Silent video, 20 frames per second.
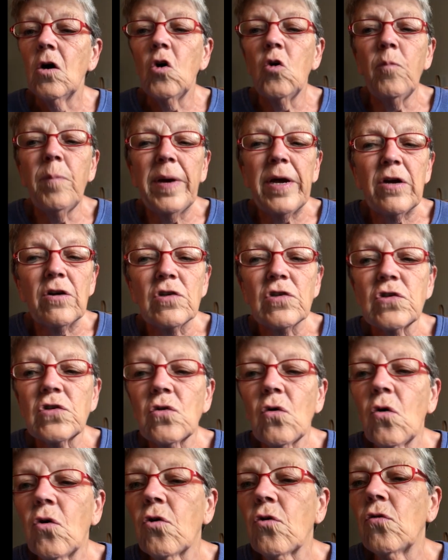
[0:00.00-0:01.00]
who bear
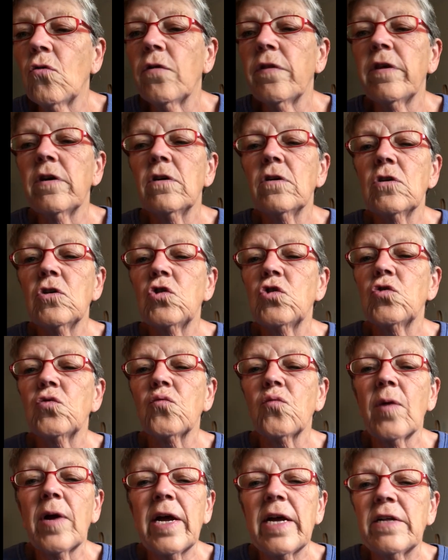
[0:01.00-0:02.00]
sorrow that
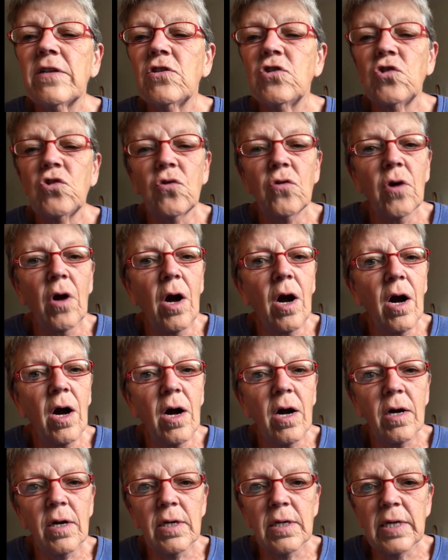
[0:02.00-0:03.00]
shreds your
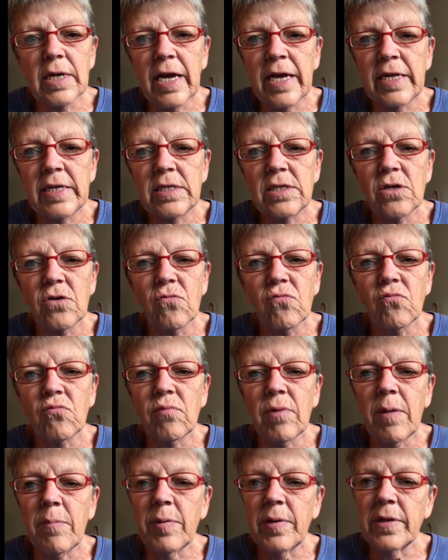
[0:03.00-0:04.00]
heart into
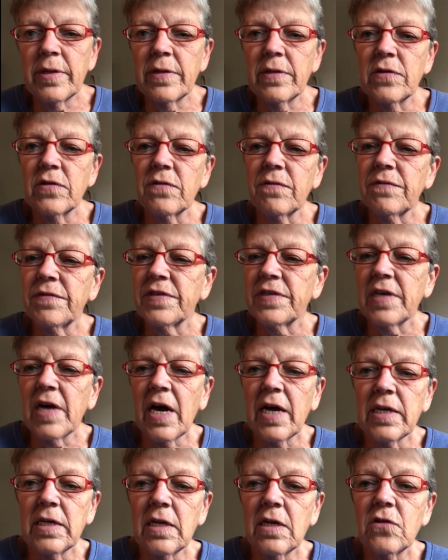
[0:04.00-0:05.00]
ribbons of
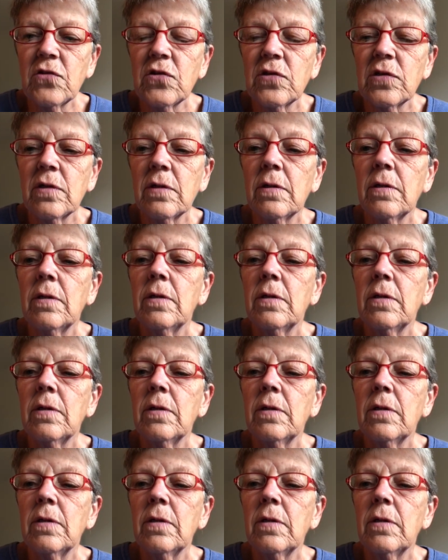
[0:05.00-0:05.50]
sadness,